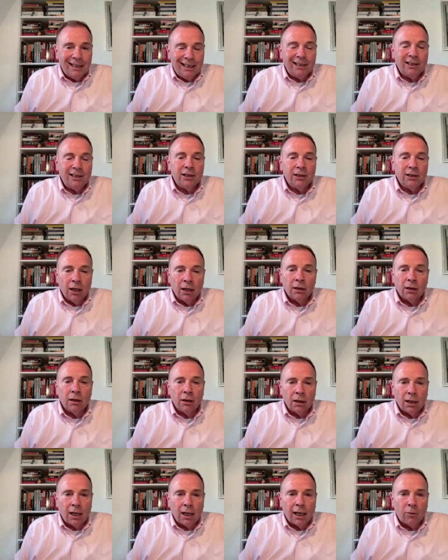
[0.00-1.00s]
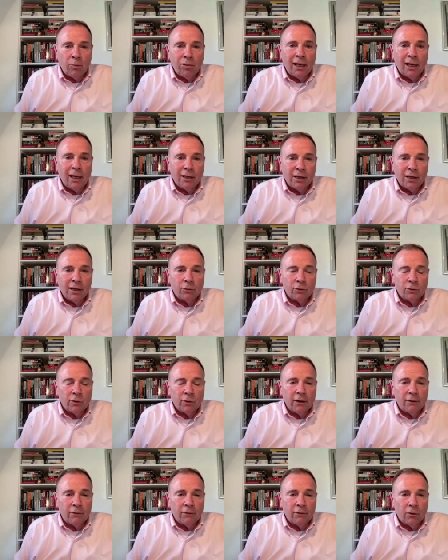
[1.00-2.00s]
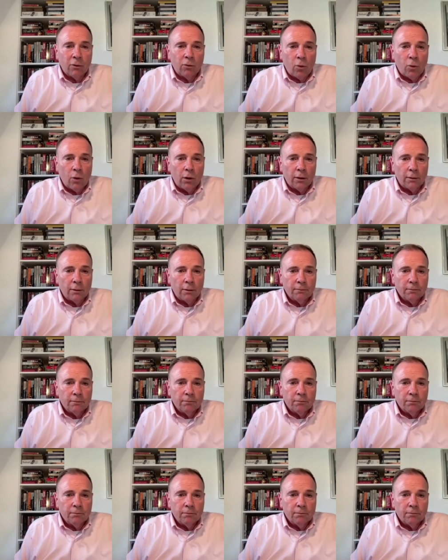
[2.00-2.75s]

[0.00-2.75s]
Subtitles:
It did not look like a place that was ready for a war.